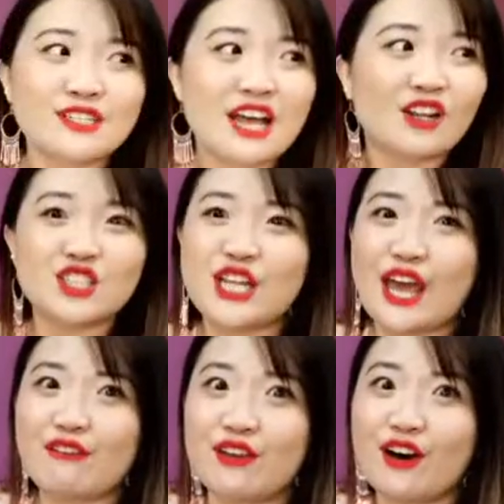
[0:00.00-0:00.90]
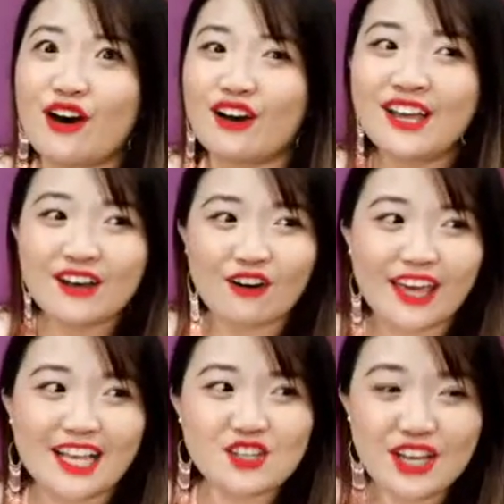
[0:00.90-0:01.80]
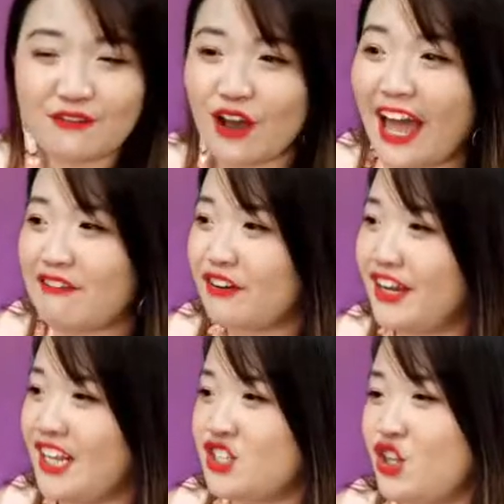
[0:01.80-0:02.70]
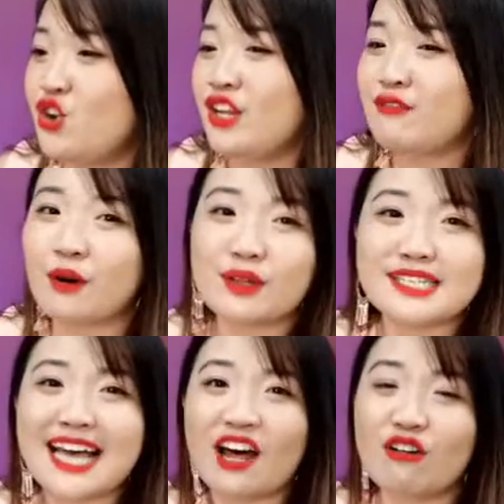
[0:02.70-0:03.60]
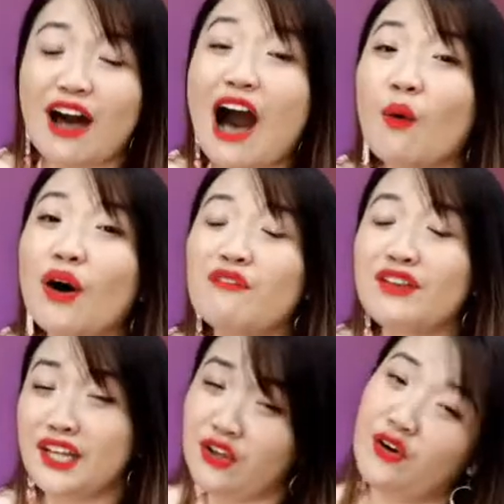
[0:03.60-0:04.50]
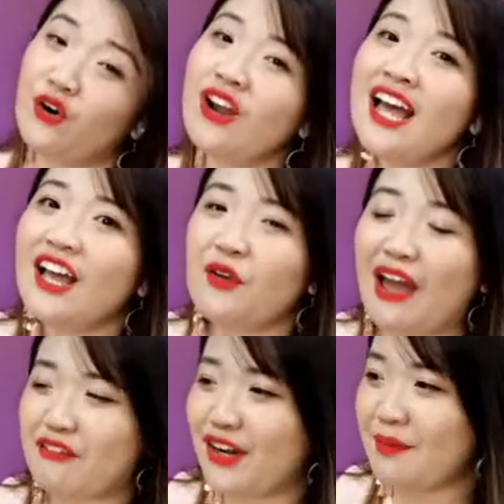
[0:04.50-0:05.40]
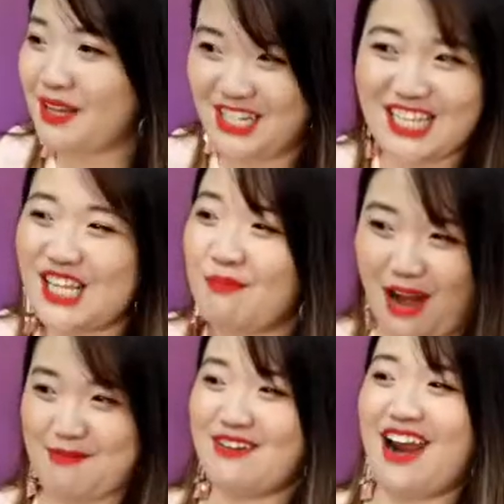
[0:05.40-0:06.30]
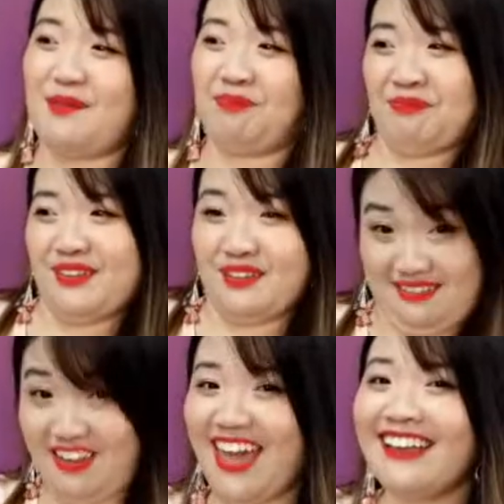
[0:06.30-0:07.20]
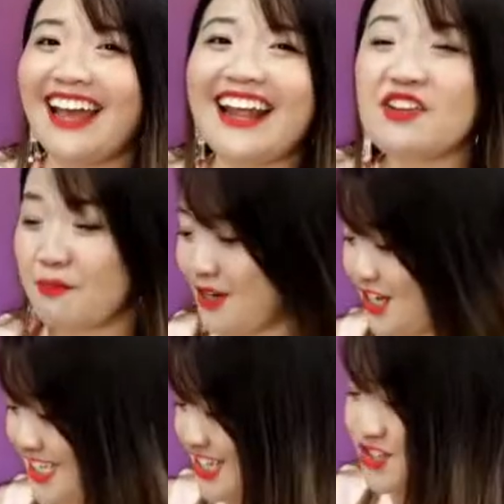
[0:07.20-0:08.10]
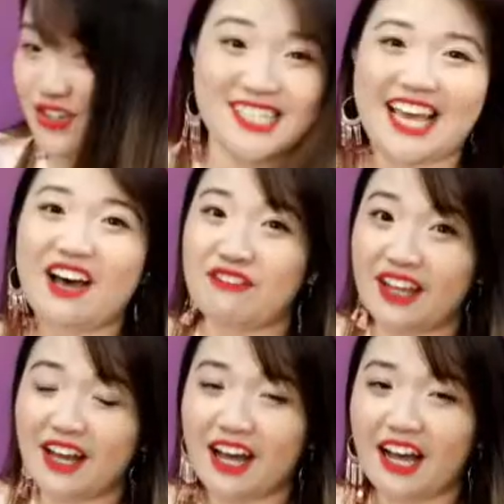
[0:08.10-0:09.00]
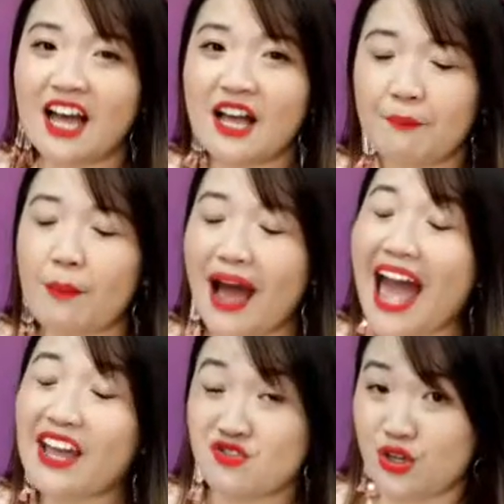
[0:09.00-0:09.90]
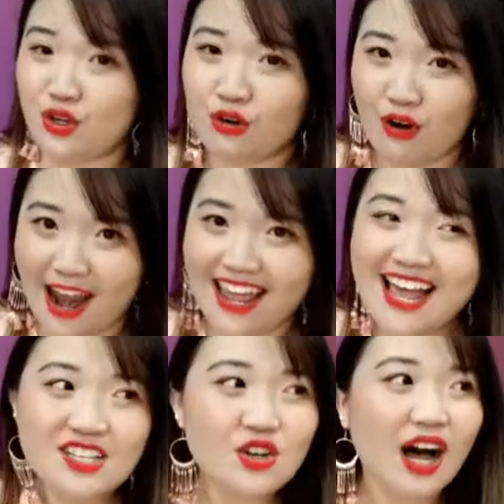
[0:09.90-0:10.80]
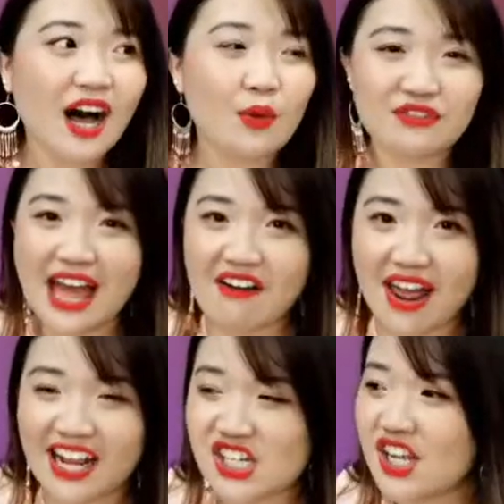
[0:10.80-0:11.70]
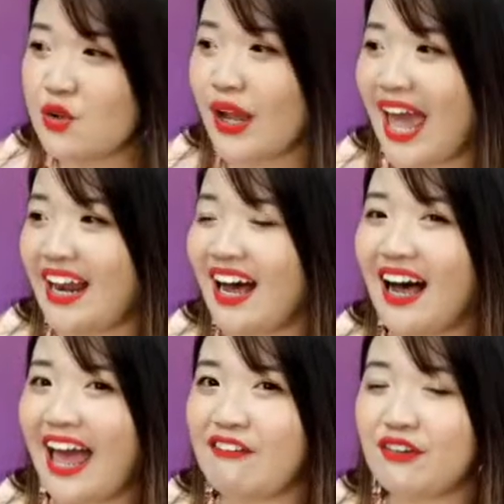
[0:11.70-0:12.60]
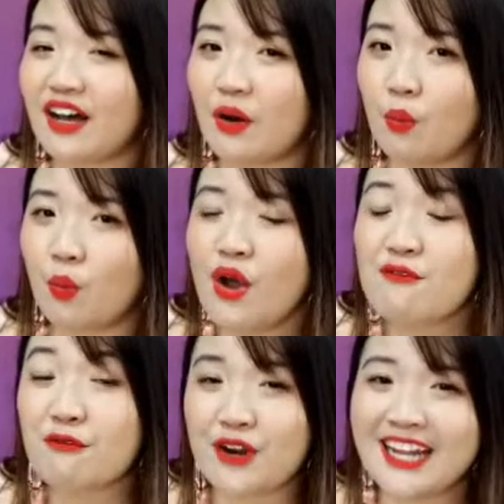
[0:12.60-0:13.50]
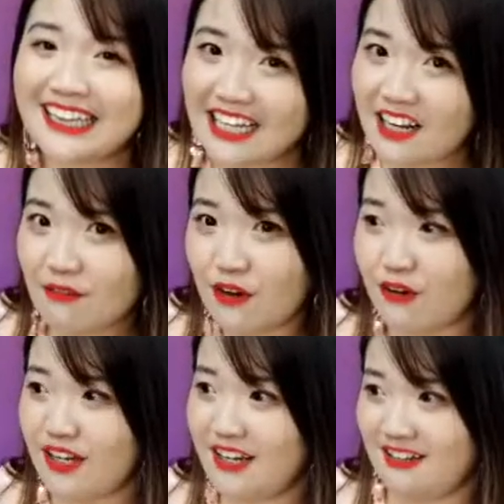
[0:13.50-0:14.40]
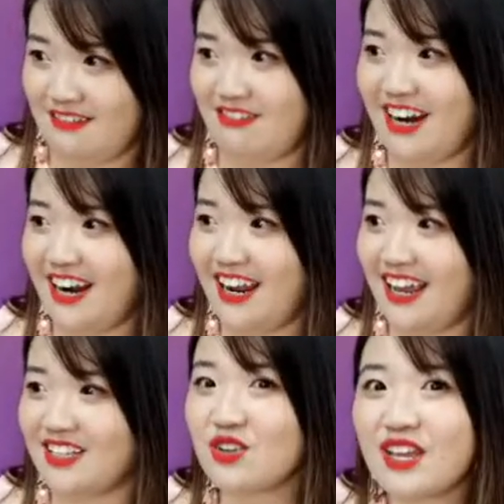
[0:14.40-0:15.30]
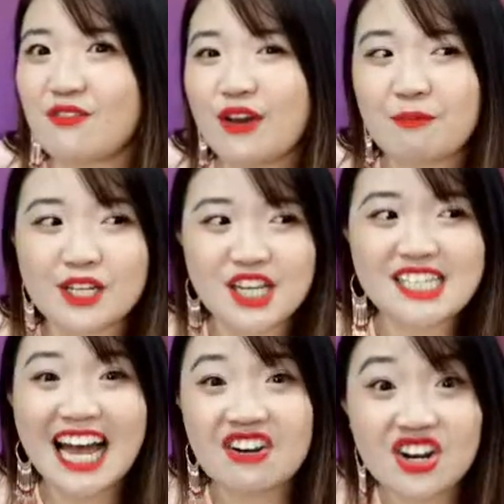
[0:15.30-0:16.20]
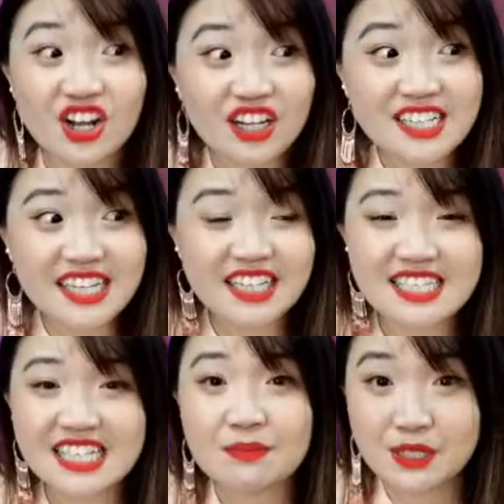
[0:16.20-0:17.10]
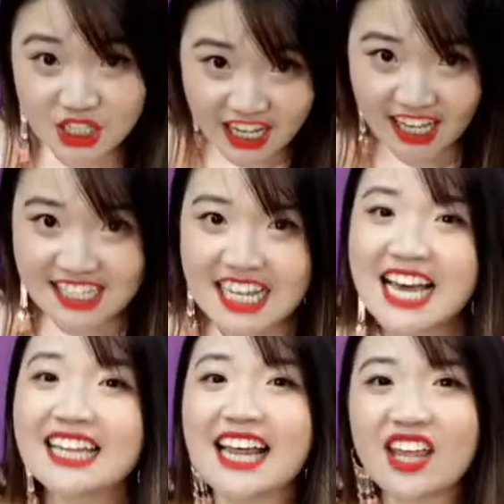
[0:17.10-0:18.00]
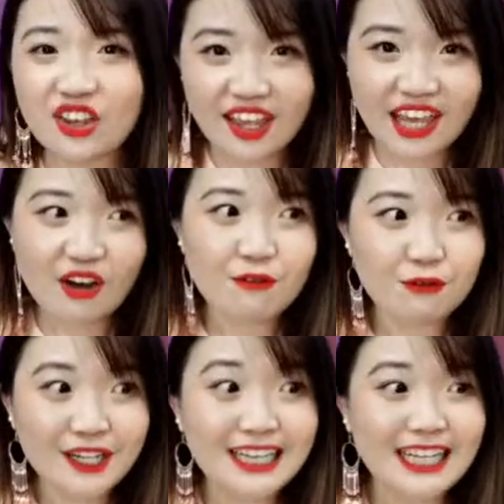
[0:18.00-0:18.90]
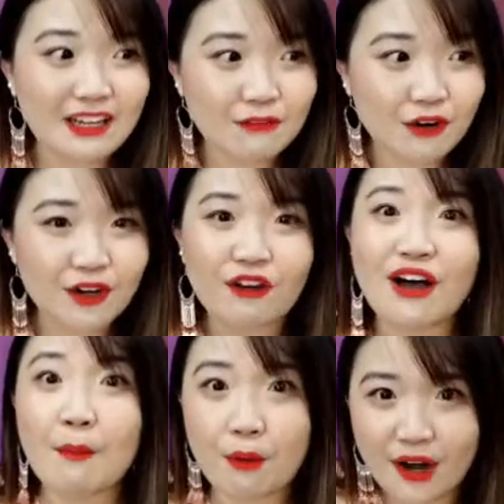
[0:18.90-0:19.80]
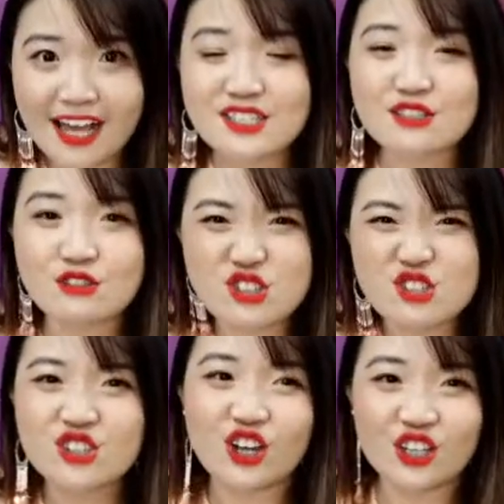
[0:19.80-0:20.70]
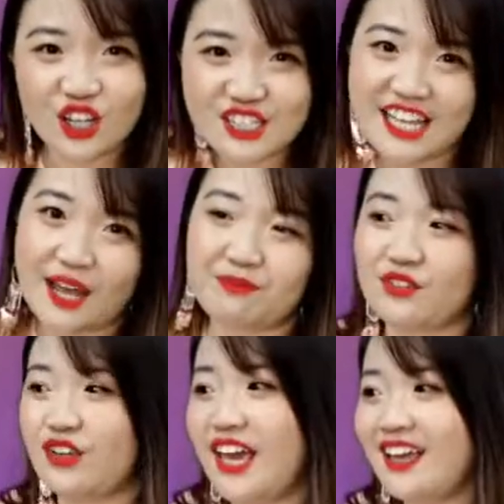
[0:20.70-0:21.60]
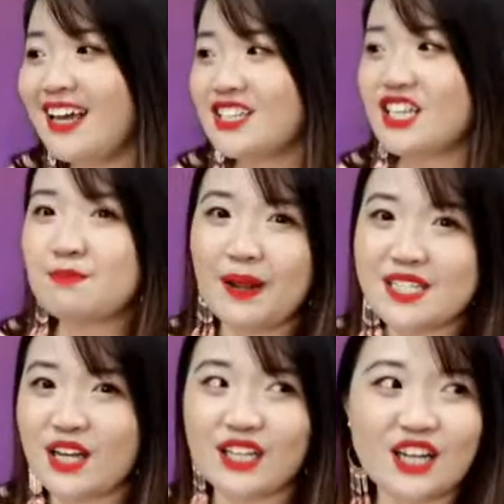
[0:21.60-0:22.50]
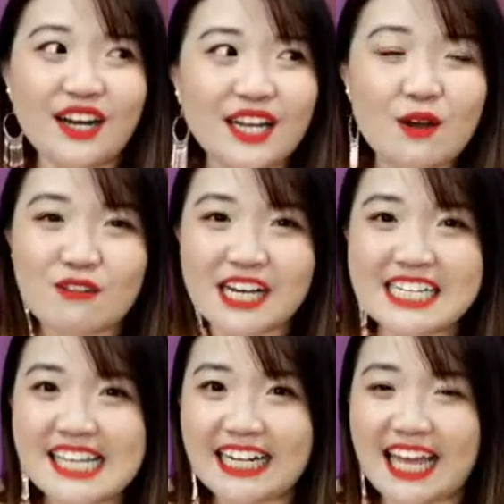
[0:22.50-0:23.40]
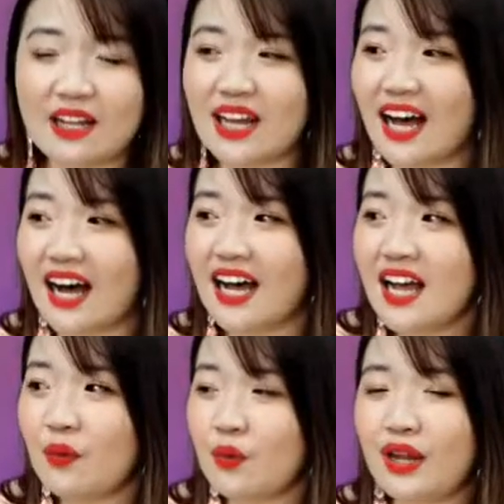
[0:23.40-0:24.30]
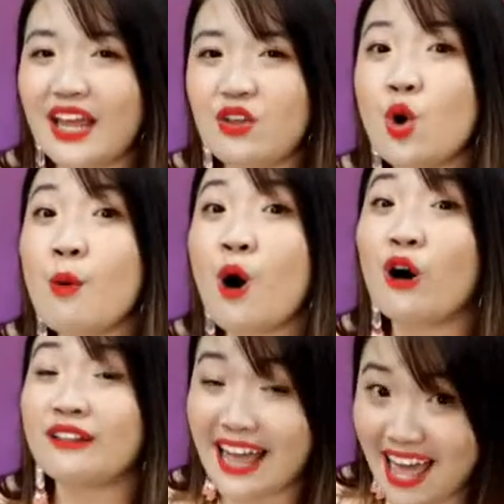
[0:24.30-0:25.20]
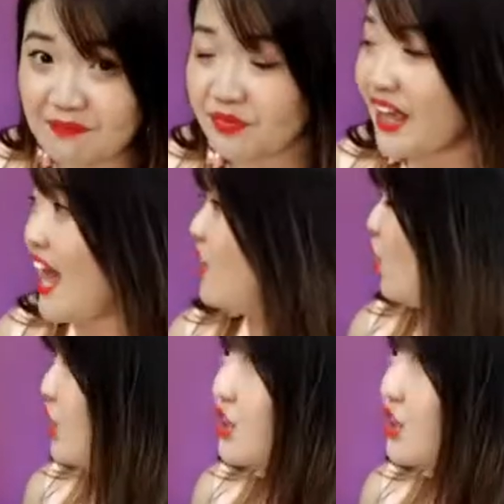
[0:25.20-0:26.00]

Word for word: I want to share with y'all. Okay, so if you all have already tuned in from the start of our video, you have already purchased your primer, right? Okay, and then you purchase this three set of the uh, Pop Eye Trio, right? So uh, with that, right, actually you can uh, have a free delivery, right? So if you purchase $100 in a single purchase, then you can get a free delivery of our products to your doorstep. Okay, just place your order right now with us and then uh, we'll let you know more on that. And